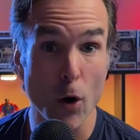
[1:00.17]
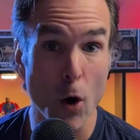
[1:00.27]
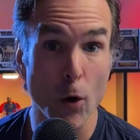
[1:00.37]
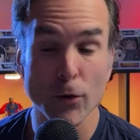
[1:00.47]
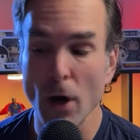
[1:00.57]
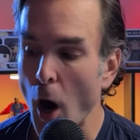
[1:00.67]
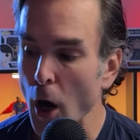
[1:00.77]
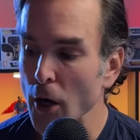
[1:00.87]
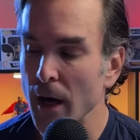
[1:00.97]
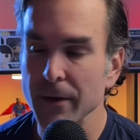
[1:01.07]
own
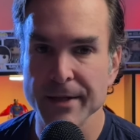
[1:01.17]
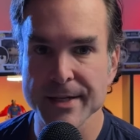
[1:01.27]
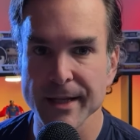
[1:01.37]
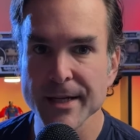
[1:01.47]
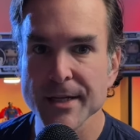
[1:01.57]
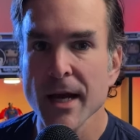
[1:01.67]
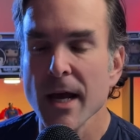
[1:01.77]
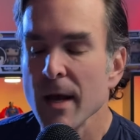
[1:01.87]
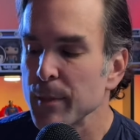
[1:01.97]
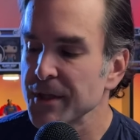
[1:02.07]
are on this list,
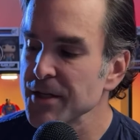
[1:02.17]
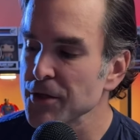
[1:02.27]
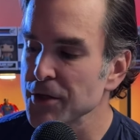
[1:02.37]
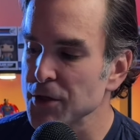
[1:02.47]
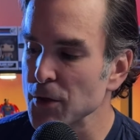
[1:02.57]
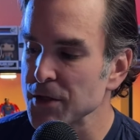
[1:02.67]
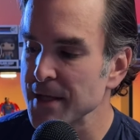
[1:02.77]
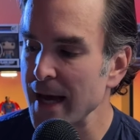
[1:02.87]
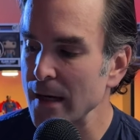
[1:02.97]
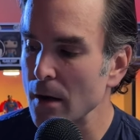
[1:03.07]
but these are the suits
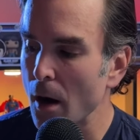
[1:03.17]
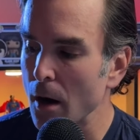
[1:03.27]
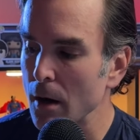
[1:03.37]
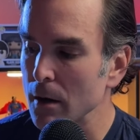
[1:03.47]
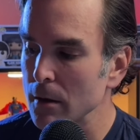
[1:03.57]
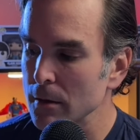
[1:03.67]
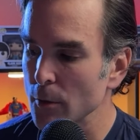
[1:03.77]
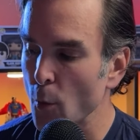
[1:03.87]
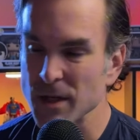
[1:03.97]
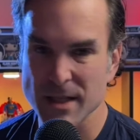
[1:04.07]
that are the
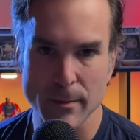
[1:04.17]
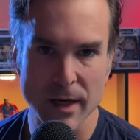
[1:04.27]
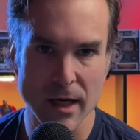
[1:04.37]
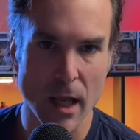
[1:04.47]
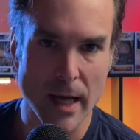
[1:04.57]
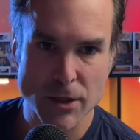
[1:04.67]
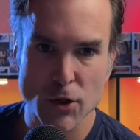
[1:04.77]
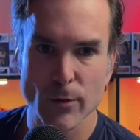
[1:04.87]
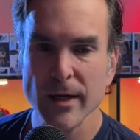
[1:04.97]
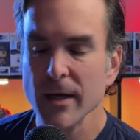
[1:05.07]
ones that mean a lot
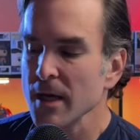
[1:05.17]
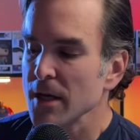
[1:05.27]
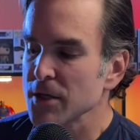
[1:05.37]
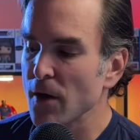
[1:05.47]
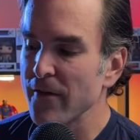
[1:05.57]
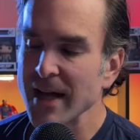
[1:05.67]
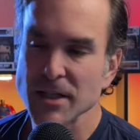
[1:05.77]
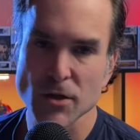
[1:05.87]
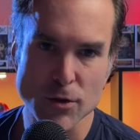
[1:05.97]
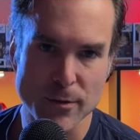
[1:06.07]
to me. So I've had
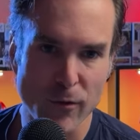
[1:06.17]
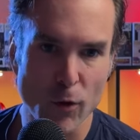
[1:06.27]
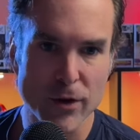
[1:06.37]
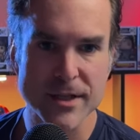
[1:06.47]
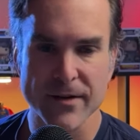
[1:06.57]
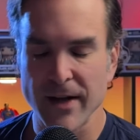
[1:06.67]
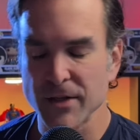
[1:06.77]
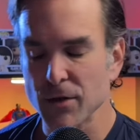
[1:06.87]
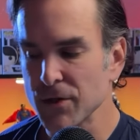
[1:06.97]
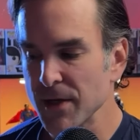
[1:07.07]
suits before this. I've had
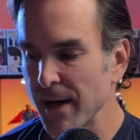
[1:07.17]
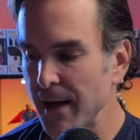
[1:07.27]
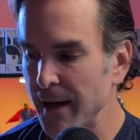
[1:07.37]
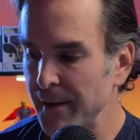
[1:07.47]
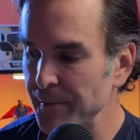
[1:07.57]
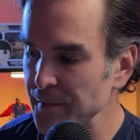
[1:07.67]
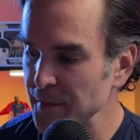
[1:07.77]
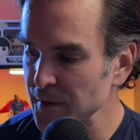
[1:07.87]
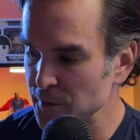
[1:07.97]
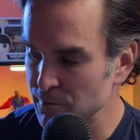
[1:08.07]
suits
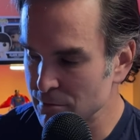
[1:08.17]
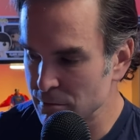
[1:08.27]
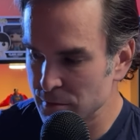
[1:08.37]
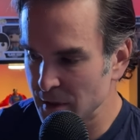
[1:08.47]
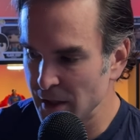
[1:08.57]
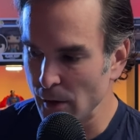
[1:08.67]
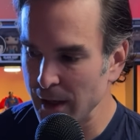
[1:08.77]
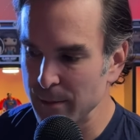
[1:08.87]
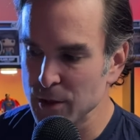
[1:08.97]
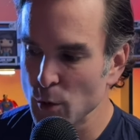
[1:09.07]

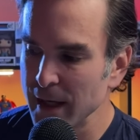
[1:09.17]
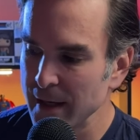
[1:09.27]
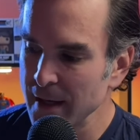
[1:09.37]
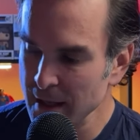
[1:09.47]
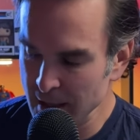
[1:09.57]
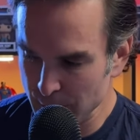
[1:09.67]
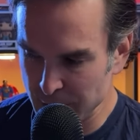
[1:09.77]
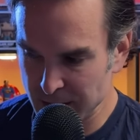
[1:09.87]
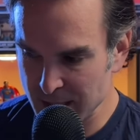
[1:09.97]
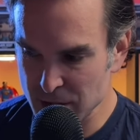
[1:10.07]
in between,
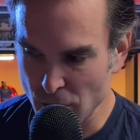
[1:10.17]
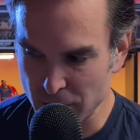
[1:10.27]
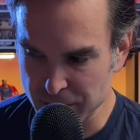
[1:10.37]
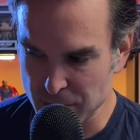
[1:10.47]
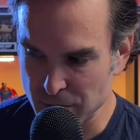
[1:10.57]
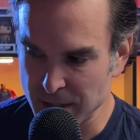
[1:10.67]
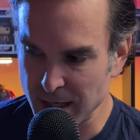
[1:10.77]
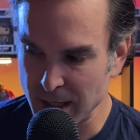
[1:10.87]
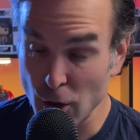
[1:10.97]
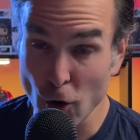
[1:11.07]
but these are all the suits that
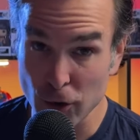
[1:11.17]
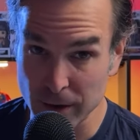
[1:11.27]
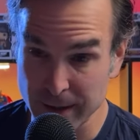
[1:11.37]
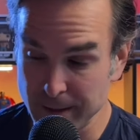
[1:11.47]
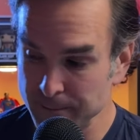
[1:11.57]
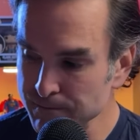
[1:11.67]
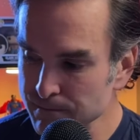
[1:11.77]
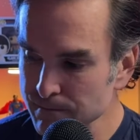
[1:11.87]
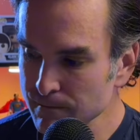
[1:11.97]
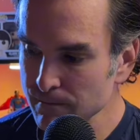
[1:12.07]
I currently
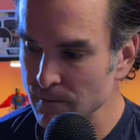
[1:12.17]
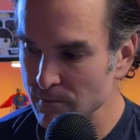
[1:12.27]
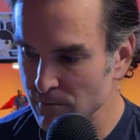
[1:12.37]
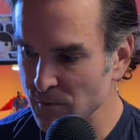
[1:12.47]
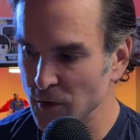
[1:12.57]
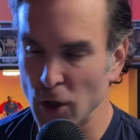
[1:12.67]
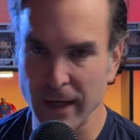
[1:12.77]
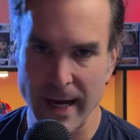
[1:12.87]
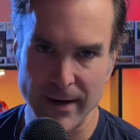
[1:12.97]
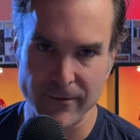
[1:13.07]
look
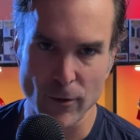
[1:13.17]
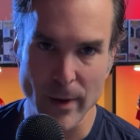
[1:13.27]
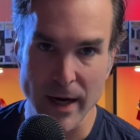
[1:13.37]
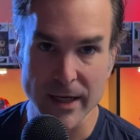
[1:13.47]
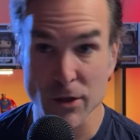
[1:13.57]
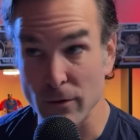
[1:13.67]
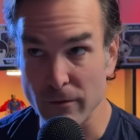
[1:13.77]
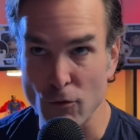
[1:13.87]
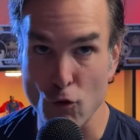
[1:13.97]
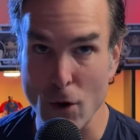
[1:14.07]
at for my sort
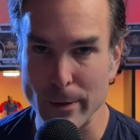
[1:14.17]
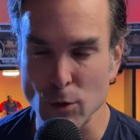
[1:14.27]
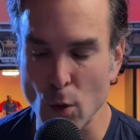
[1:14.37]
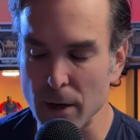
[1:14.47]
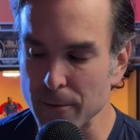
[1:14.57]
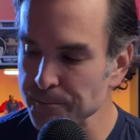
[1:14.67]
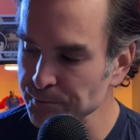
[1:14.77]
of repertoire.